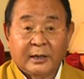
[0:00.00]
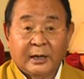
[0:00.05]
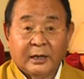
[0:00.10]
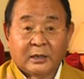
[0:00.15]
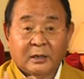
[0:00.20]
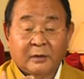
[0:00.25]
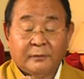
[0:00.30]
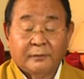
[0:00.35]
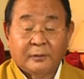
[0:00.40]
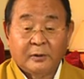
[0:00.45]

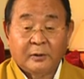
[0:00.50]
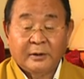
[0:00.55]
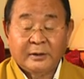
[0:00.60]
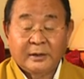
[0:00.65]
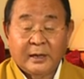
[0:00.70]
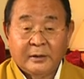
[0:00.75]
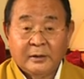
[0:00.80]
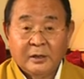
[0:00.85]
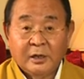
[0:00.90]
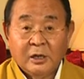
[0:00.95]
nectar flow, and
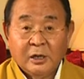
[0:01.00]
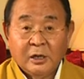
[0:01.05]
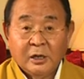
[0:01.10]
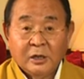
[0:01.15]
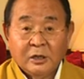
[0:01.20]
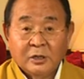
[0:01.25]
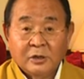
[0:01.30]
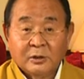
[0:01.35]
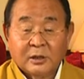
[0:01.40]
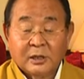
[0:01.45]
then
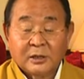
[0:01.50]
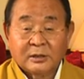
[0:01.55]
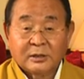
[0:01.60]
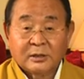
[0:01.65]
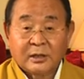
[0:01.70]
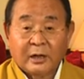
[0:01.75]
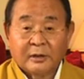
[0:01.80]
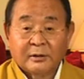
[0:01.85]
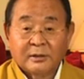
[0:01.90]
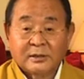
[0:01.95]
you can
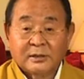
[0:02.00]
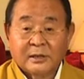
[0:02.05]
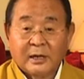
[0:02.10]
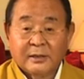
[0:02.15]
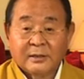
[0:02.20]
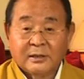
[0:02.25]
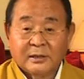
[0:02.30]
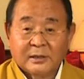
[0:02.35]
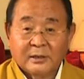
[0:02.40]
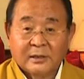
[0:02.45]
start
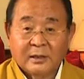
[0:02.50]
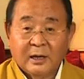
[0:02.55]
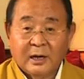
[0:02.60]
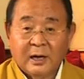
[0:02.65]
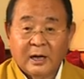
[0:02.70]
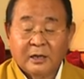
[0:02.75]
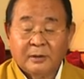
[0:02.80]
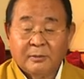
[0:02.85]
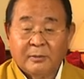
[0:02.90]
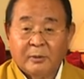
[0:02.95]
reciting.
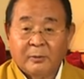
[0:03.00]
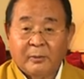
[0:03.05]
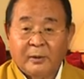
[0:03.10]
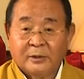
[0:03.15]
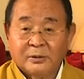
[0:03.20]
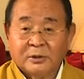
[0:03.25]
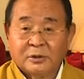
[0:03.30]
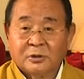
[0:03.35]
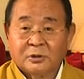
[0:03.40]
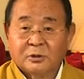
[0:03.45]
I remember
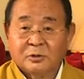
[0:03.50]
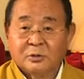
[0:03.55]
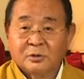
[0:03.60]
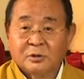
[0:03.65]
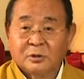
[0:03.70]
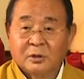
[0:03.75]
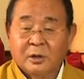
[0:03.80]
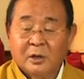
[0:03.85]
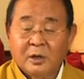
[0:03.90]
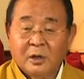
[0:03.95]
once a
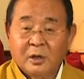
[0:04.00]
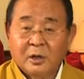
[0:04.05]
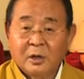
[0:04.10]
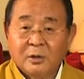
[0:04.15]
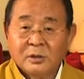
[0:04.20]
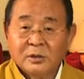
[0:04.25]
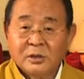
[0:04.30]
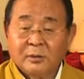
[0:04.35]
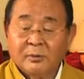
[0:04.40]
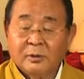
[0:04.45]
student,
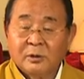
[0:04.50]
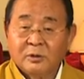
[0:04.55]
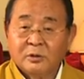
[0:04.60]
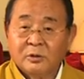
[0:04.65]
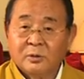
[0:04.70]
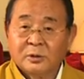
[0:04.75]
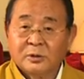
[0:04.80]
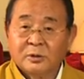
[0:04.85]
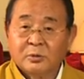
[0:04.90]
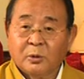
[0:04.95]
someone
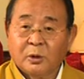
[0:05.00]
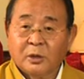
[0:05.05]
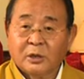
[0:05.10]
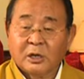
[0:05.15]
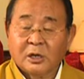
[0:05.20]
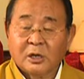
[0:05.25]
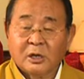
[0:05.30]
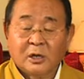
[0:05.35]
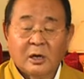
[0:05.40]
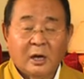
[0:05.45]
who was
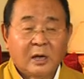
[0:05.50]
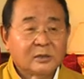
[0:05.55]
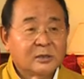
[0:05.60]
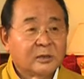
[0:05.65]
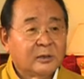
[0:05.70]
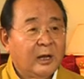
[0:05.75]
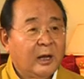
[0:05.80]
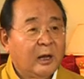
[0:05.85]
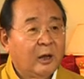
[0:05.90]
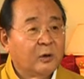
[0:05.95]
working as
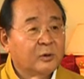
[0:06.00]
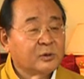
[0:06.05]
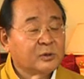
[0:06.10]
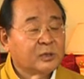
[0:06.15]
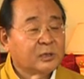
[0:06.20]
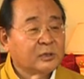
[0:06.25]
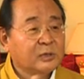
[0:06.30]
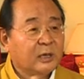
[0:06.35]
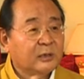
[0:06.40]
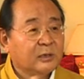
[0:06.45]
an air
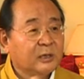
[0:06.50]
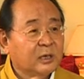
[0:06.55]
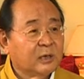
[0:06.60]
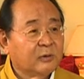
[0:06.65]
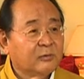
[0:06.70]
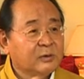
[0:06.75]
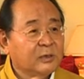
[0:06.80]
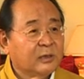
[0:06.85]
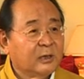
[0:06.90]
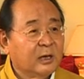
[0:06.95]
hostess, I think it
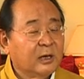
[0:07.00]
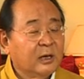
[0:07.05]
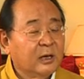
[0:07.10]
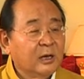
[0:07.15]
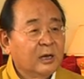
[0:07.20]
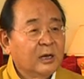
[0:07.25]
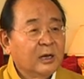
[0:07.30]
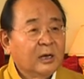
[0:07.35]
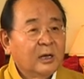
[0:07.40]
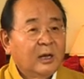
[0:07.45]
was in the,
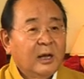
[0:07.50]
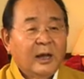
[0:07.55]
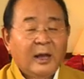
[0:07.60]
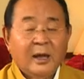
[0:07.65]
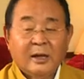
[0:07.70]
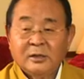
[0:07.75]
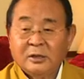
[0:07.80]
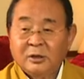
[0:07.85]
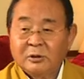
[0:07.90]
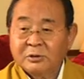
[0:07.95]

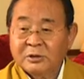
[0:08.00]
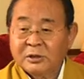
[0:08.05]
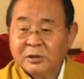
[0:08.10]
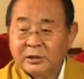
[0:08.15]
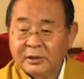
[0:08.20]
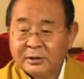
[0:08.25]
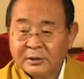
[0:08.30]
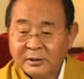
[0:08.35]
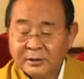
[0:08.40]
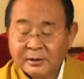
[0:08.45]
uh, New
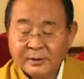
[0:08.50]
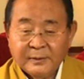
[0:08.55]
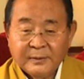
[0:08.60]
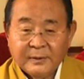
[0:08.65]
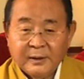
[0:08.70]
Zealand,